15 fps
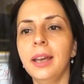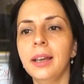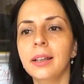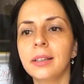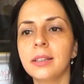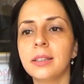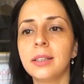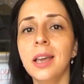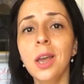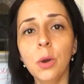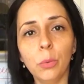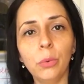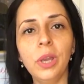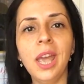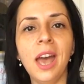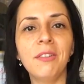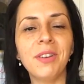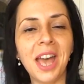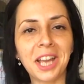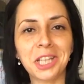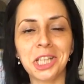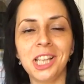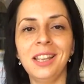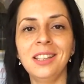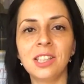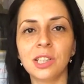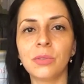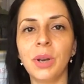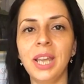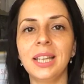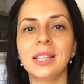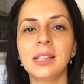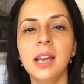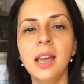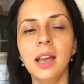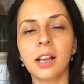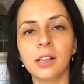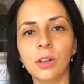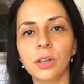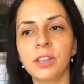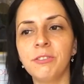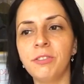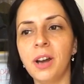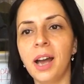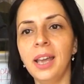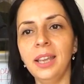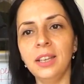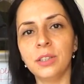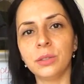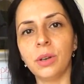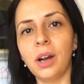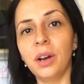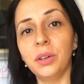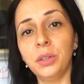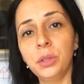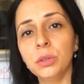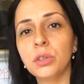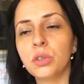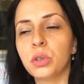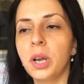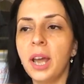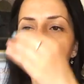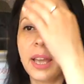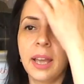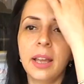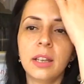and we have actually integrated Clockify into our U-Track,